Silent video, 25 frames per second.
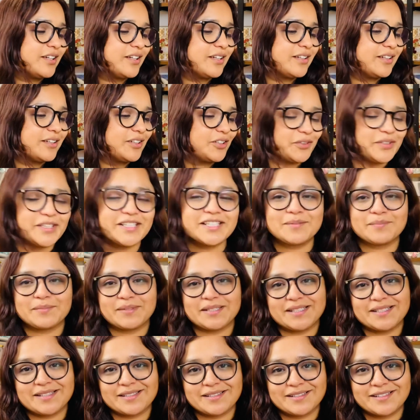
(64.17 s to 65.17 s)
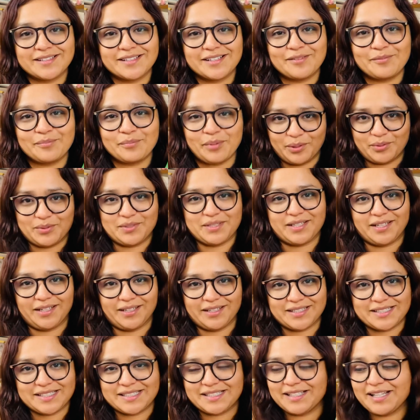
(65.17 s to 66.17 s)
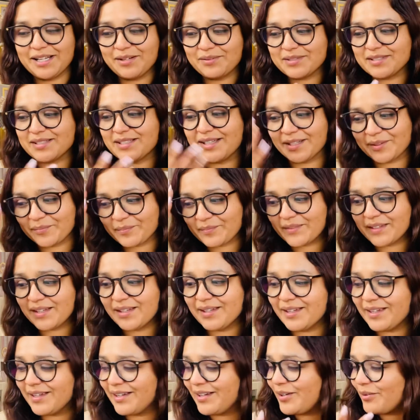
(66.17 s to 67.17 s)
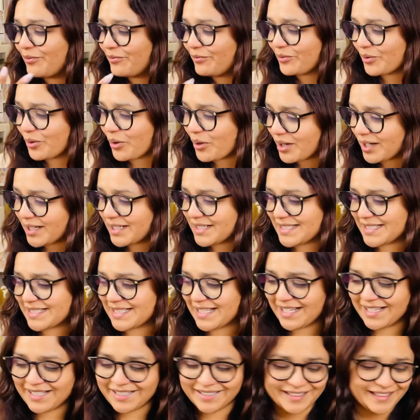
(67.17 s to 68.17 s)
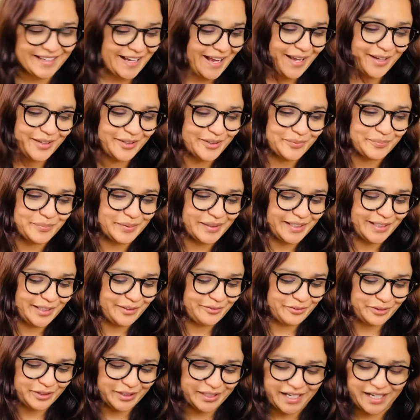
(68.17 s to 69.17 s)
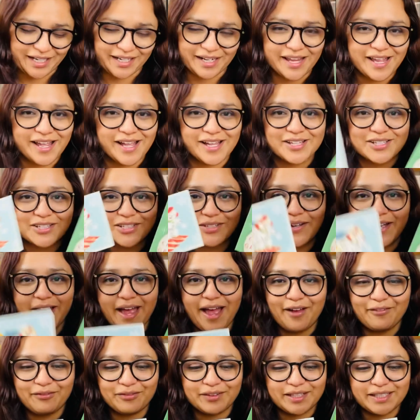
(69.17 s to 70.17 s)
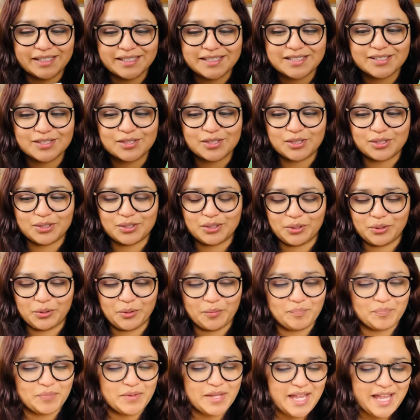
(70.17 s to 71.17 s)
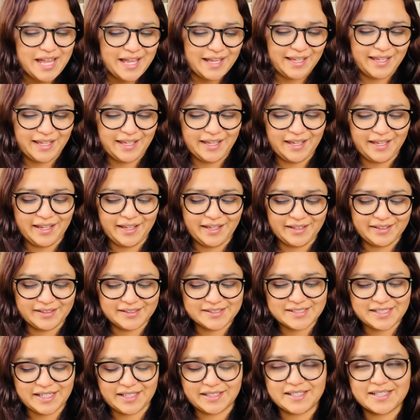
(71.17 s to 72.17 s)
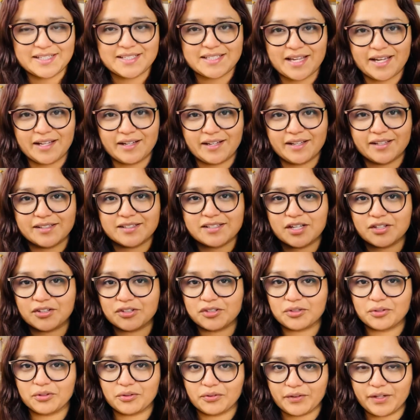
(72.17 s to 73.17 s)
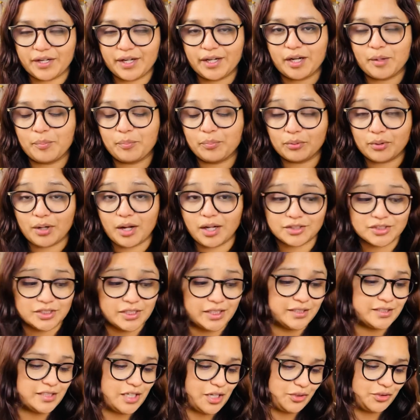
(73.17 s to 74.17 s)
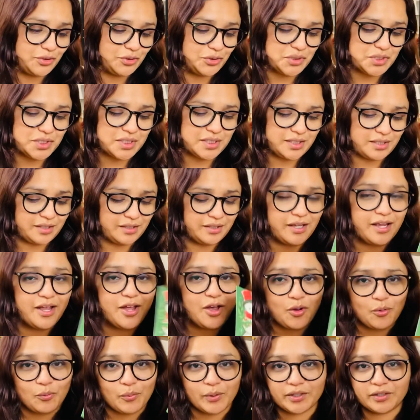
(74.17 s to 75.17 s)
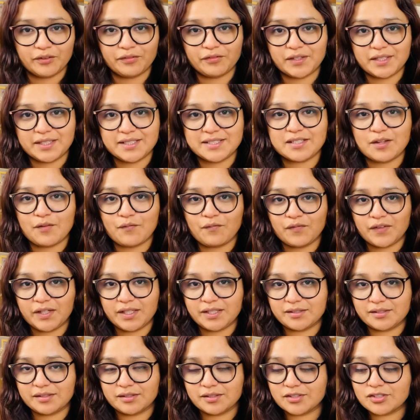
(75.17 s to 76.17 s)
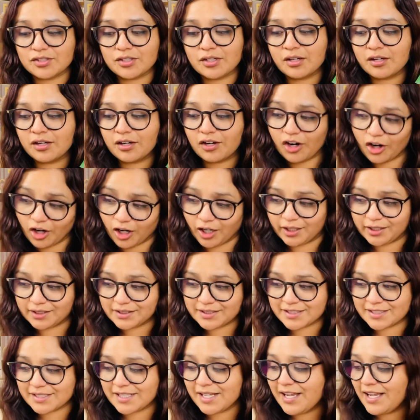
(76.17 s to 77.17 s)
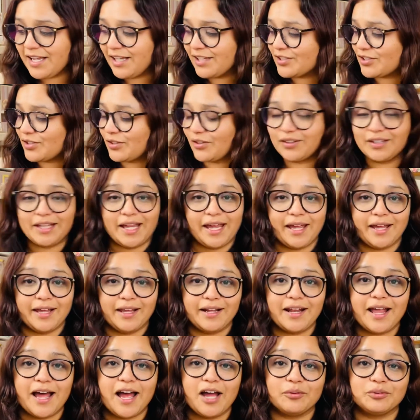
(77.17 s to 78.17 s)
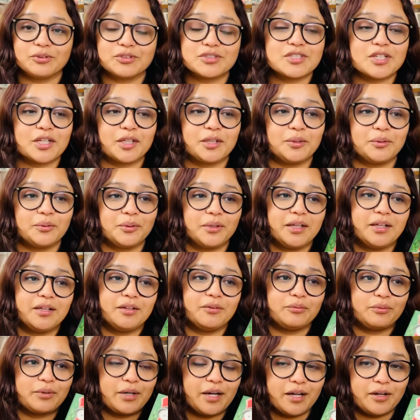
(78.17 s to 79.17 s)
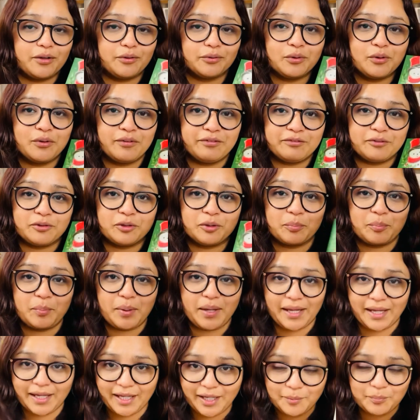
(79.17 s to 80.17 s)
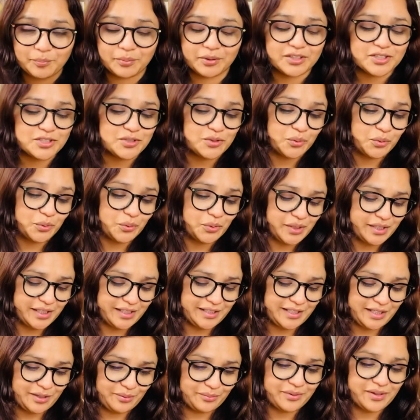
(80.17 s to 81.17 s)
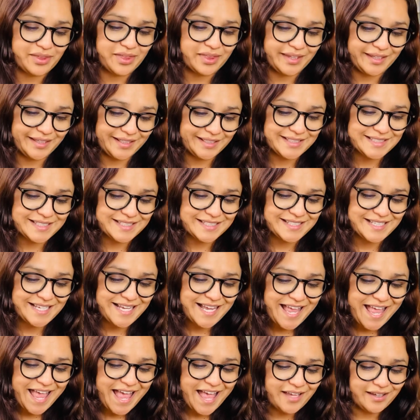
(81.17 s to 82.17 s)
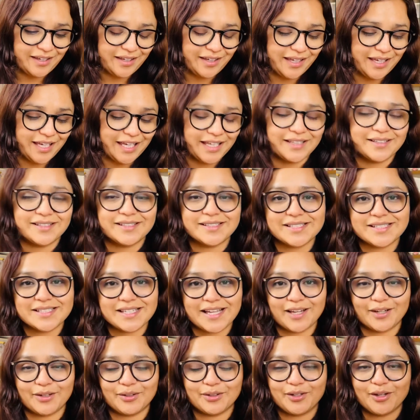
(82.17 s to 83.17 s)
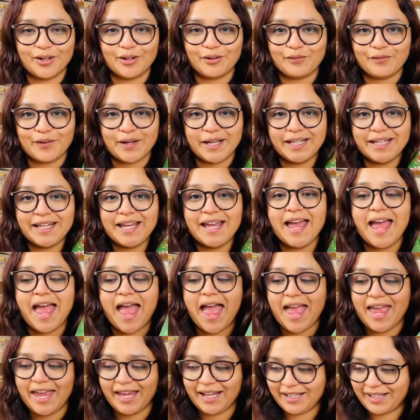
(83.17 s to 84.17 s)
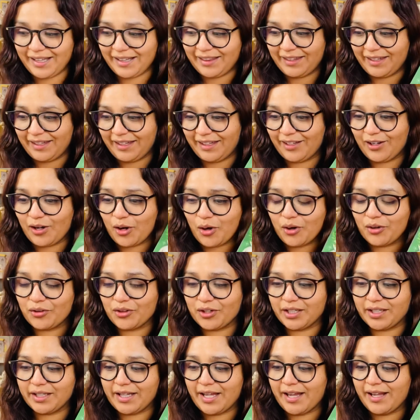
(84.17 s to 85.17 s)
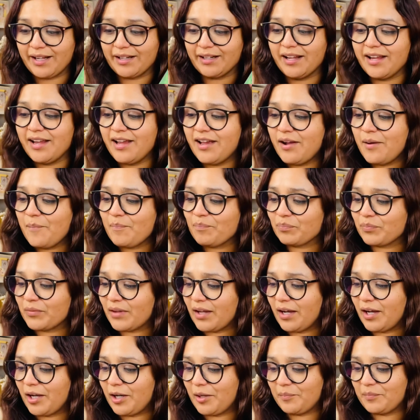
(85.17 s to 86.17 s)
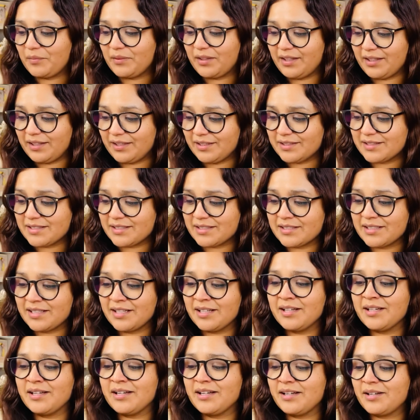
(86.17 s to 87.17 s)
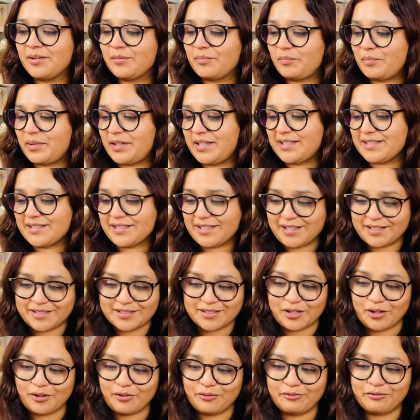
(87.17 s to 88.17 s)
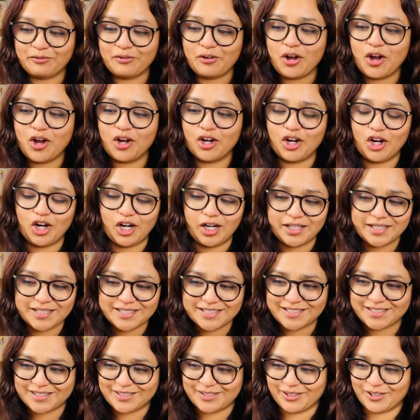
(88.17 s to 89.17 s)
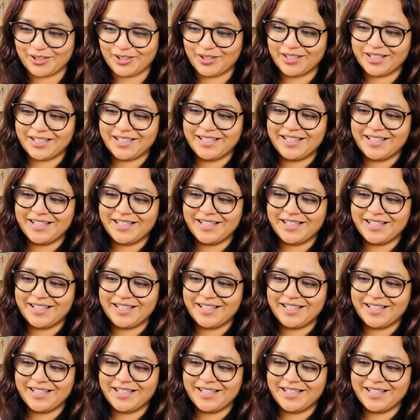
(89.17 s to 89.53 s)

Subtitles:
Christmas postcards and I was like, of course. I completely forgot. So I have these two and I decided to create a project using one of these vintage cards. So then I was looking around for paper to coordinate with this and I could not find anything other than these pieces of cardstock